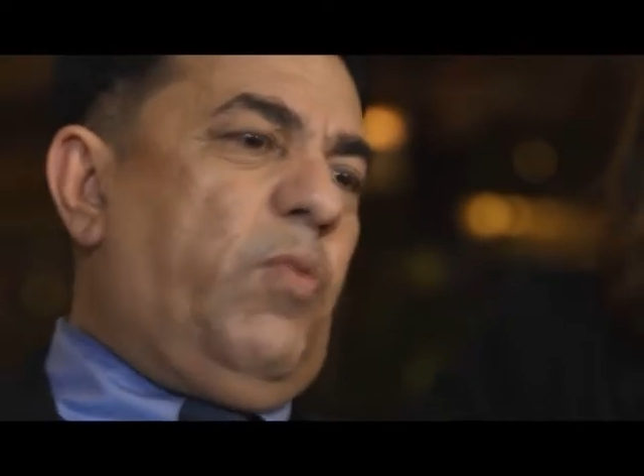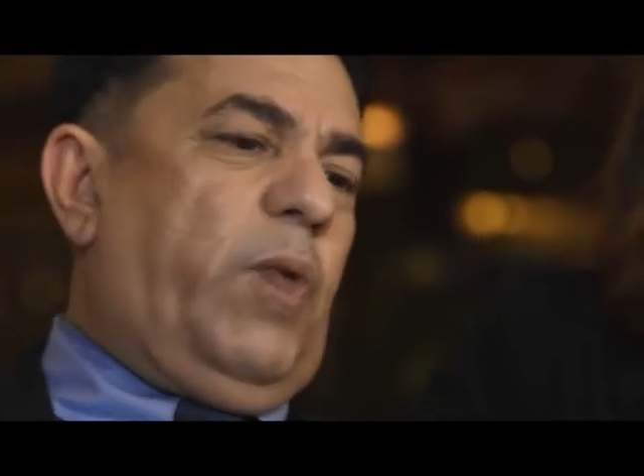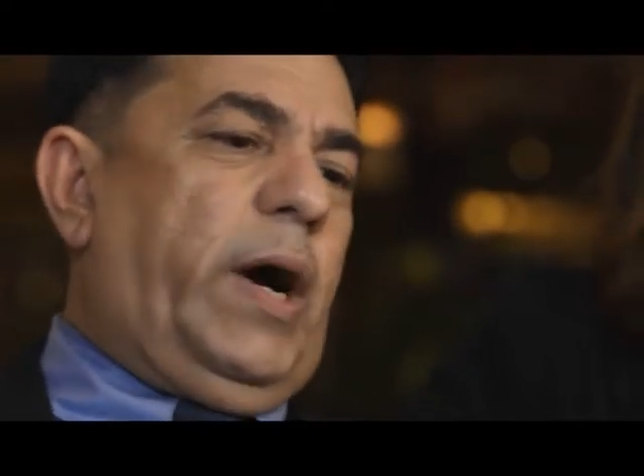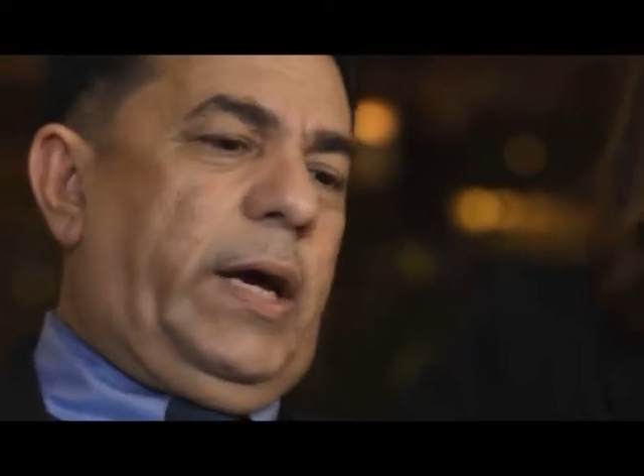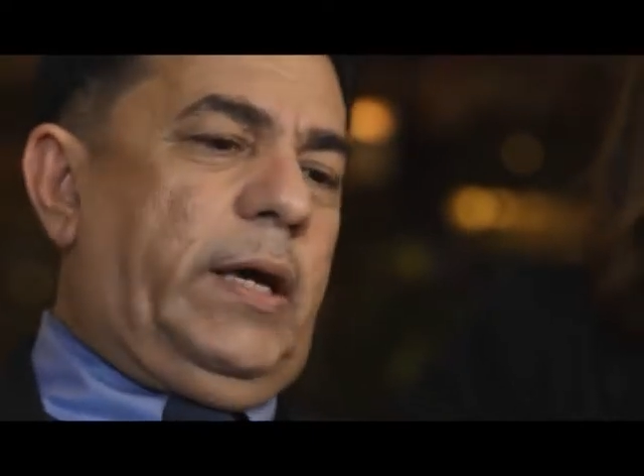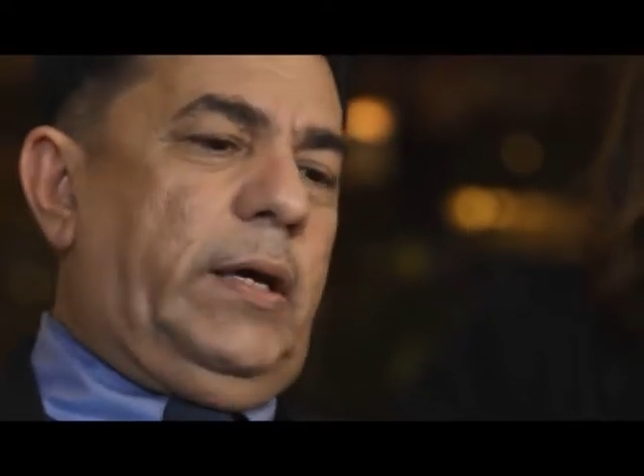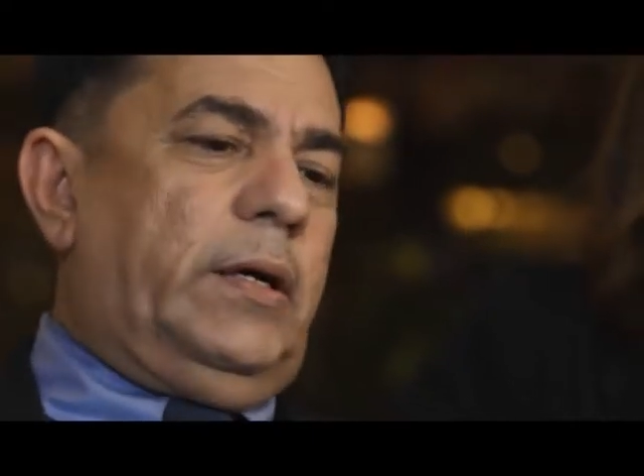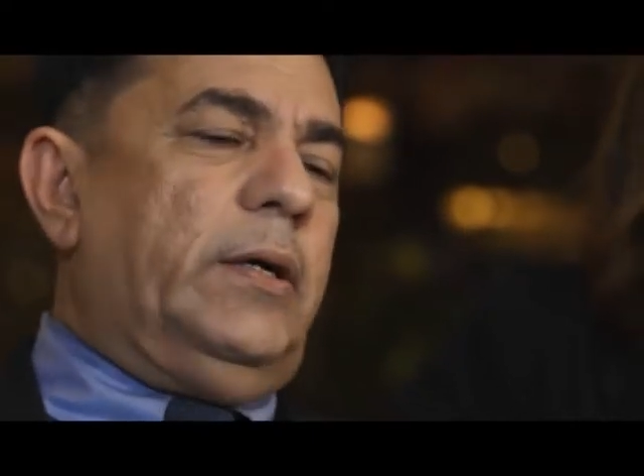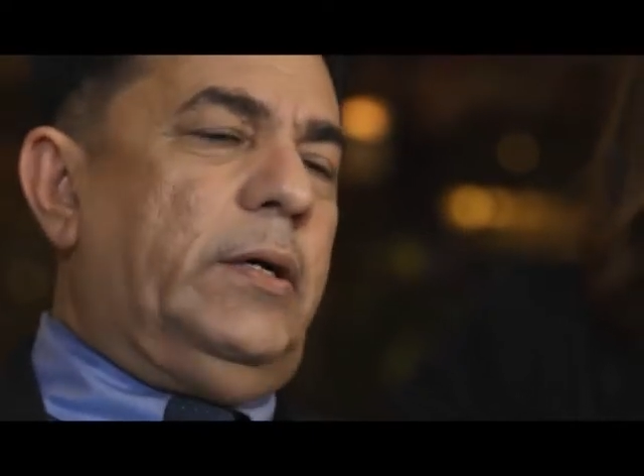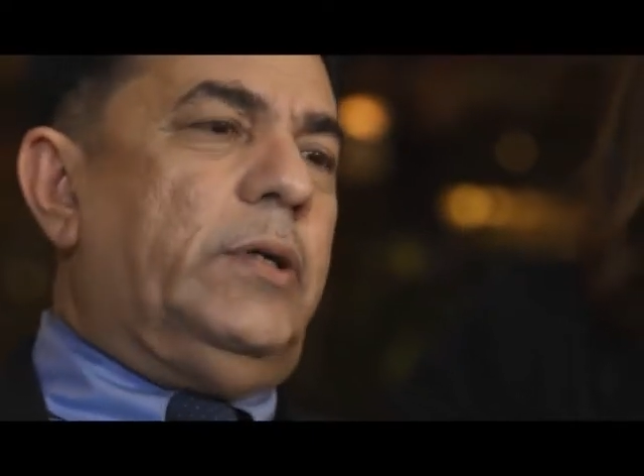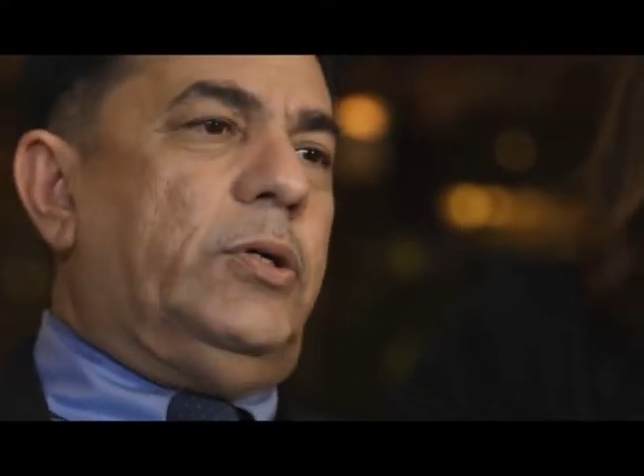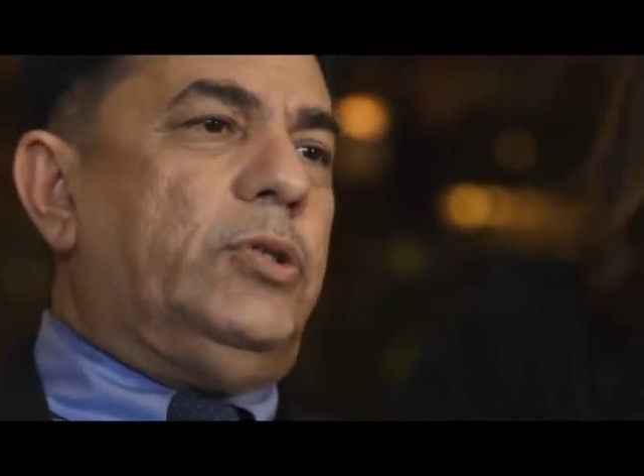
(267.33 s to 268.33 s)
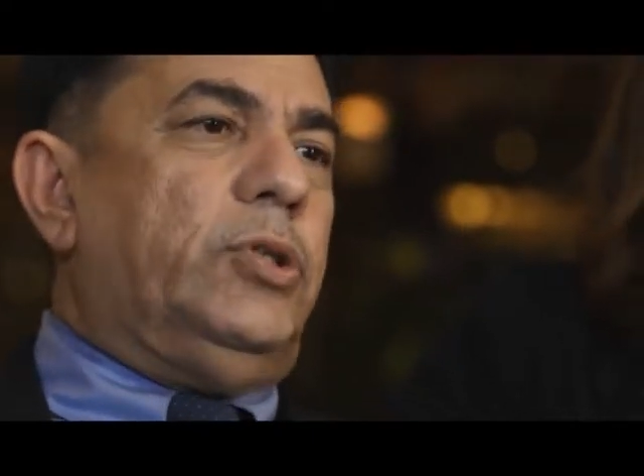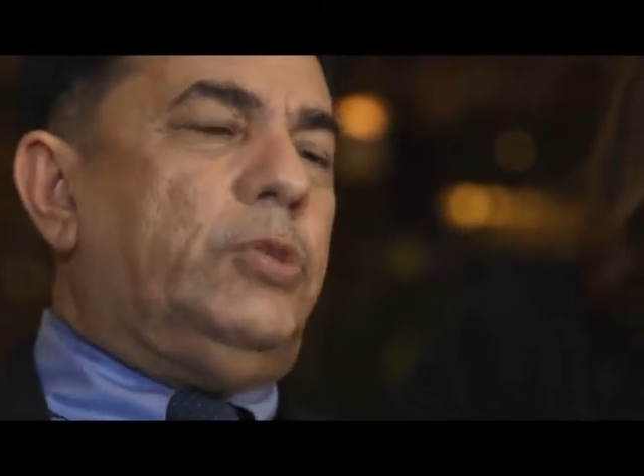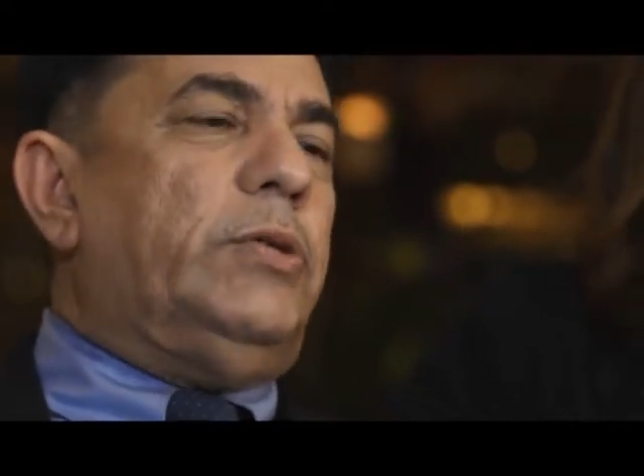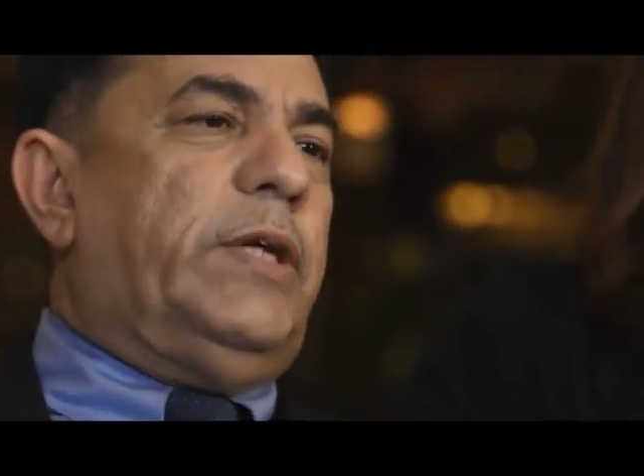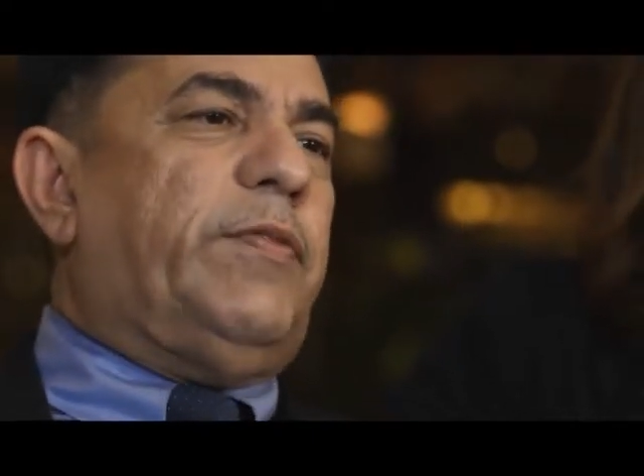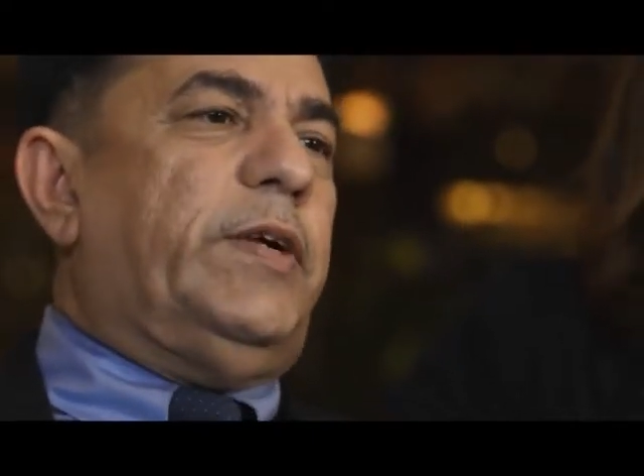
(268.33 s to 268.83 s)
why,
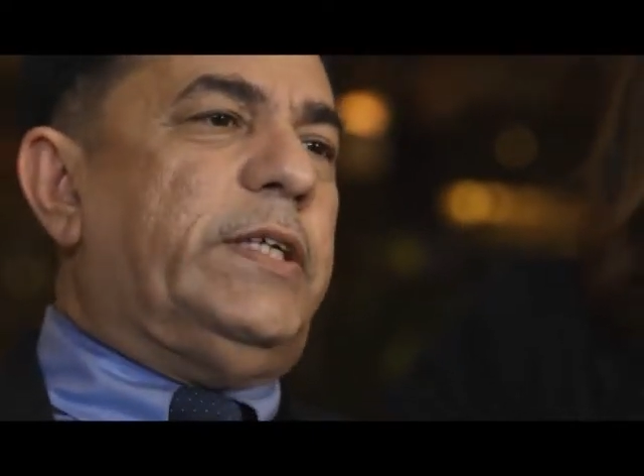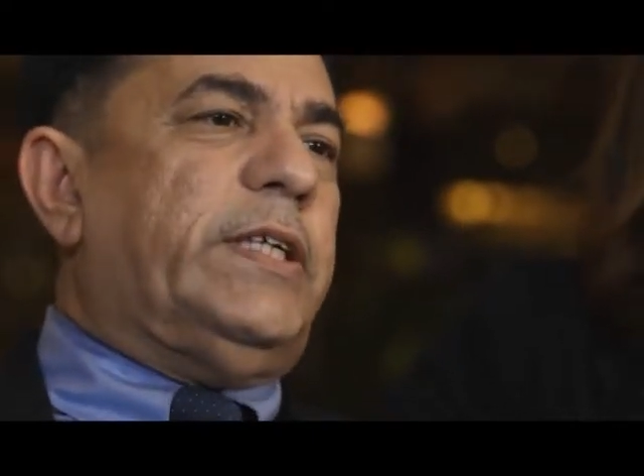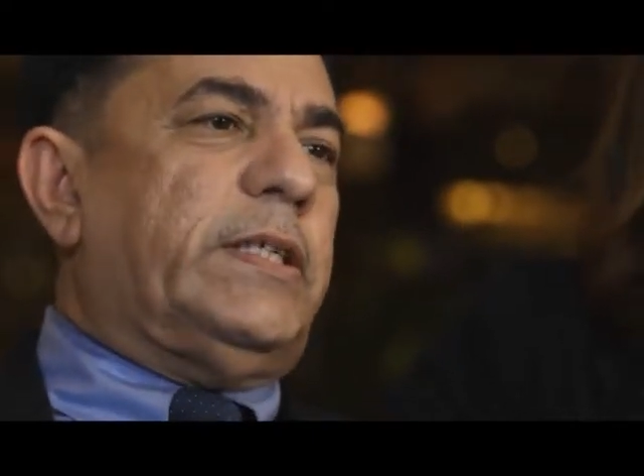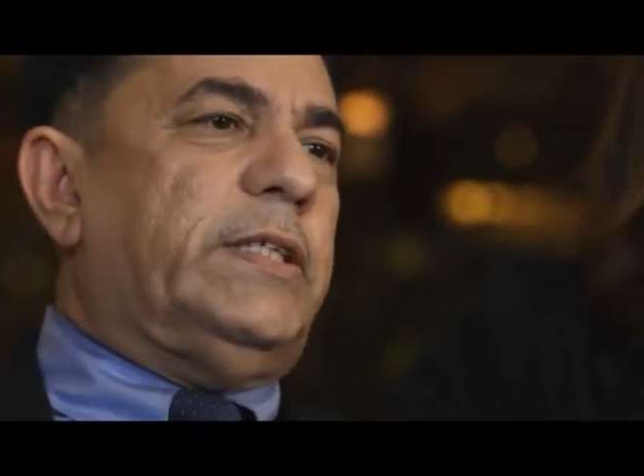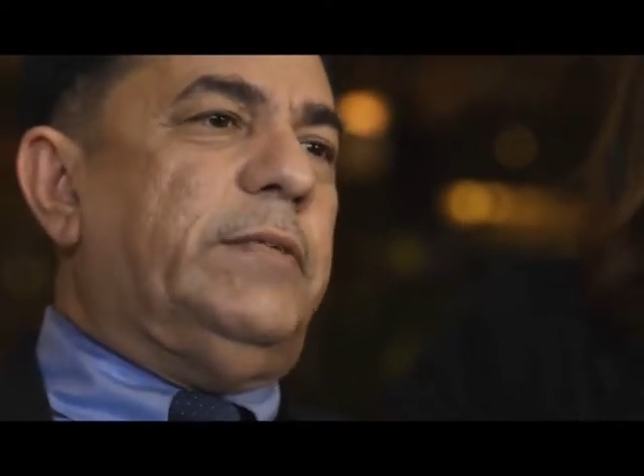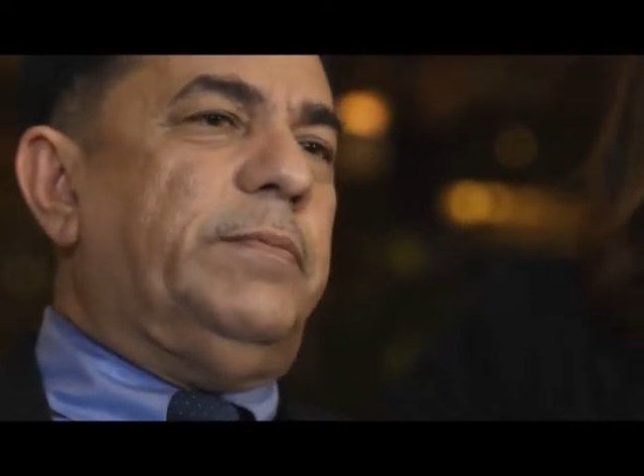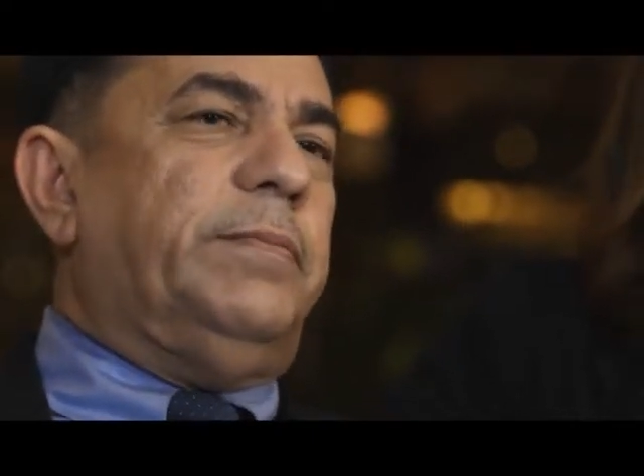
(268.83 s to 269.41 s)
you'll definitely succeed.